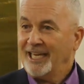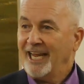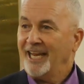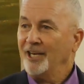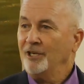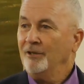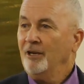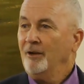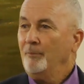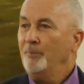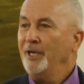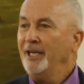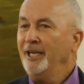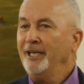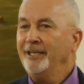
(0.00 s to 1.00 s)
had
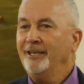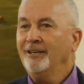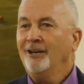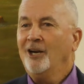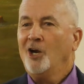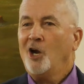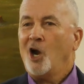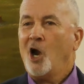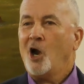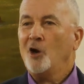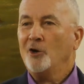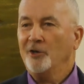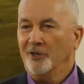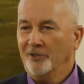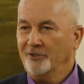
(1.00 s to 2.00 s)
pig
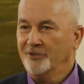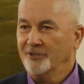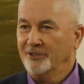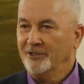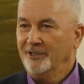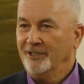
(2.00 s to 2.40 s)
herders.